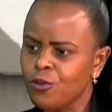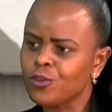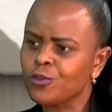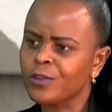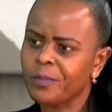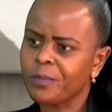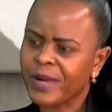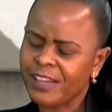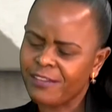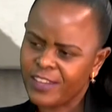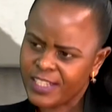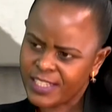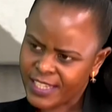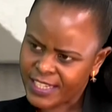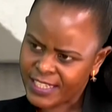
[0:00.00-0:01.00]
the
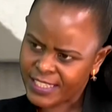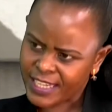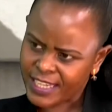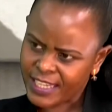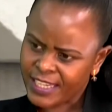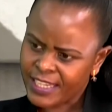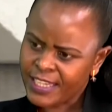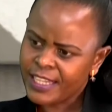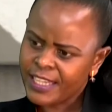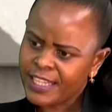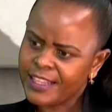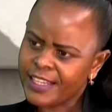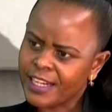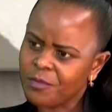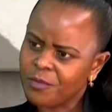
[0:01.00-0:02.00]
private sector,
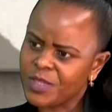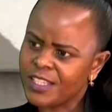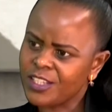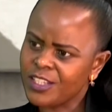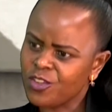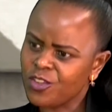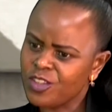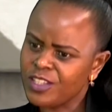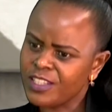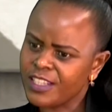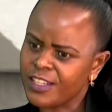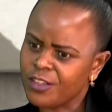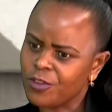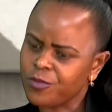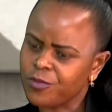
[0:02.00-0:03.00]
therapy sessions
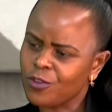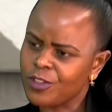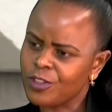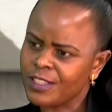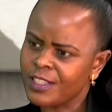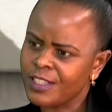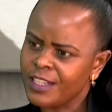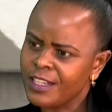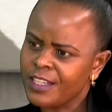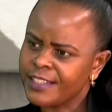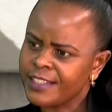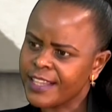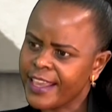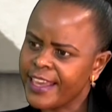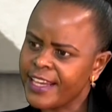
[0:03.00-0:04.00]
and of course
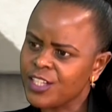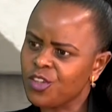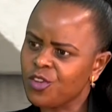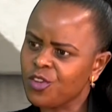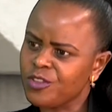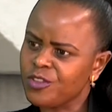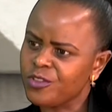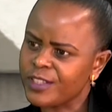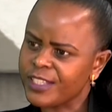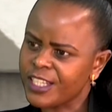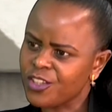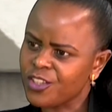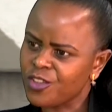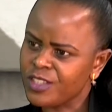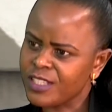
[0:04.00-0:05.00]
psychiatric
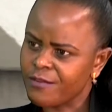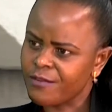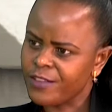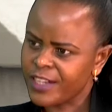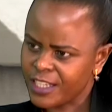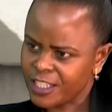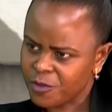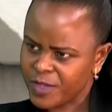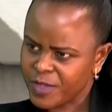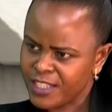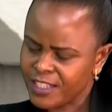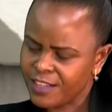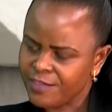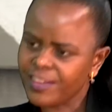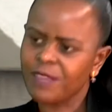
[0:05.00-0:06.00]
consultations are very
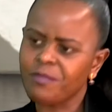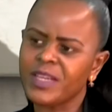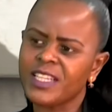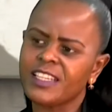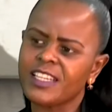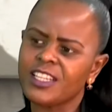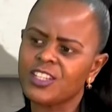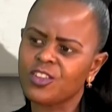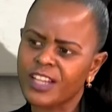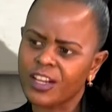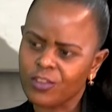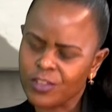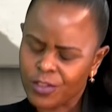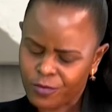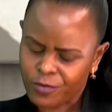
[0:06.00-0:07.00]
expensive. The medication are
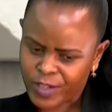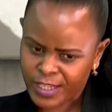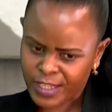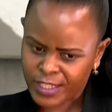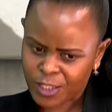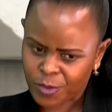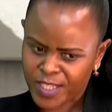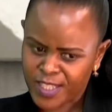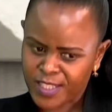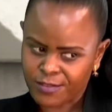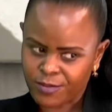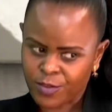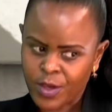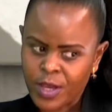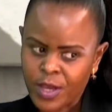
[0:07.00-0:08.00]
also very
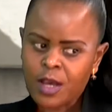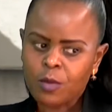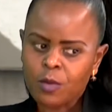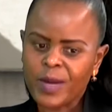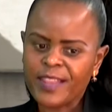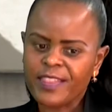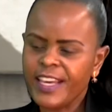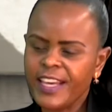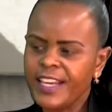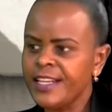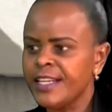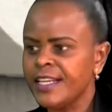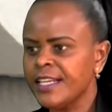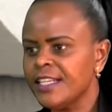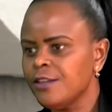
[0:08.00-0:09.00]
expensive. But then
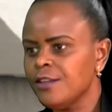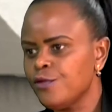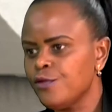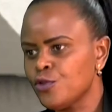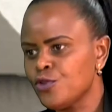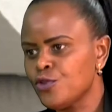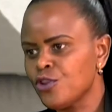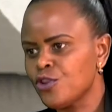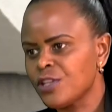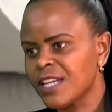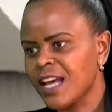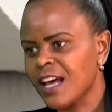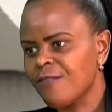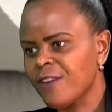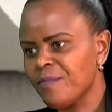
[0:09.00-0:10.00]
if you do not
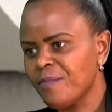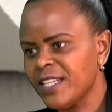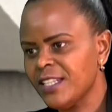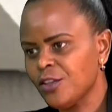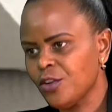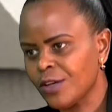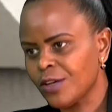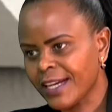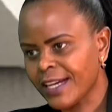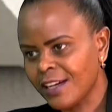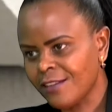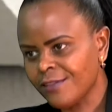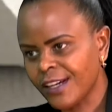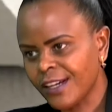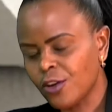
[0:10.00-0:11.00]
have a medical
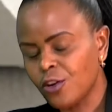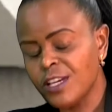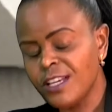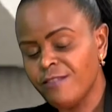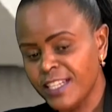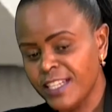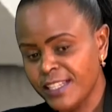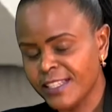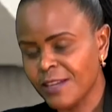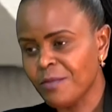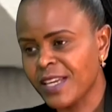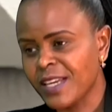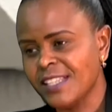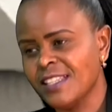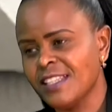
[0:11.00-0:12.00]
cover, or even in some
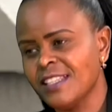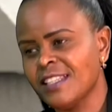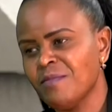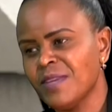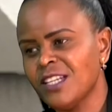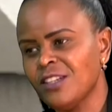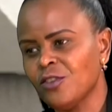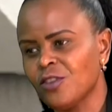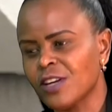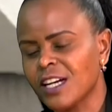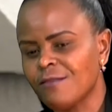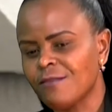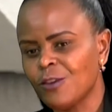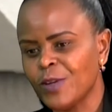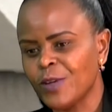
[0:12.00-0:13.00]
cases the medical
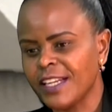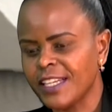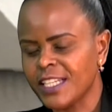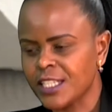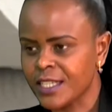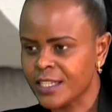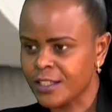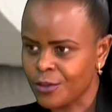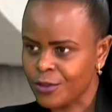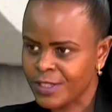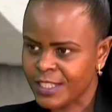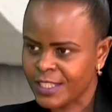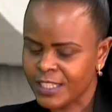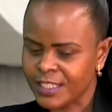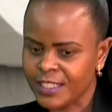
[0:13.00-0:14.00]
cover will get
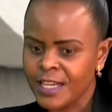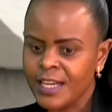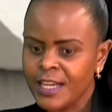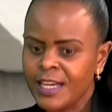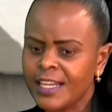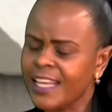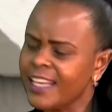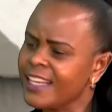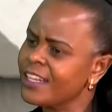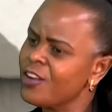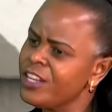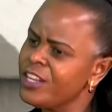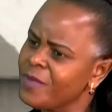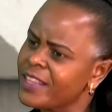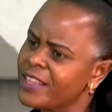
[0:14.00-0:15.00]
exhausted. Like now
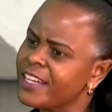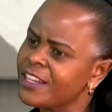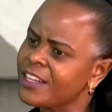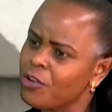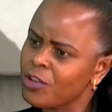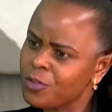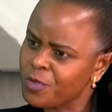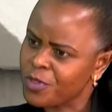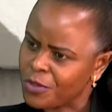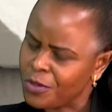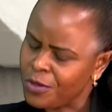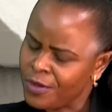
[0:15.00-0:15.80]
in Madari Hospital,